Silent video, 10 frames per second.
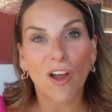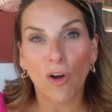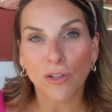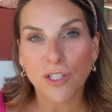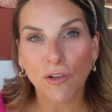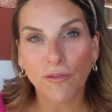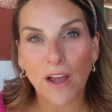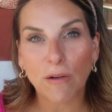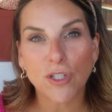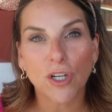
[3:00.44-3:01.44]
I also
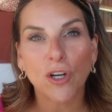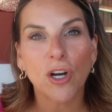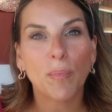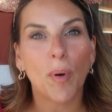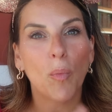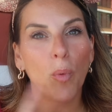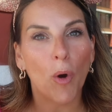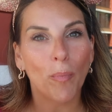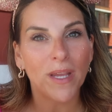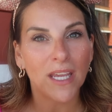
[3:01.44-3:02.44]
found her, but
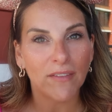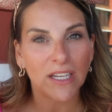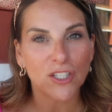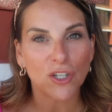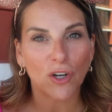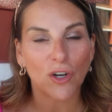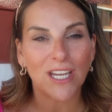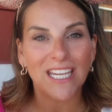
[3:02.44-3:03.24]
won't be giving it to her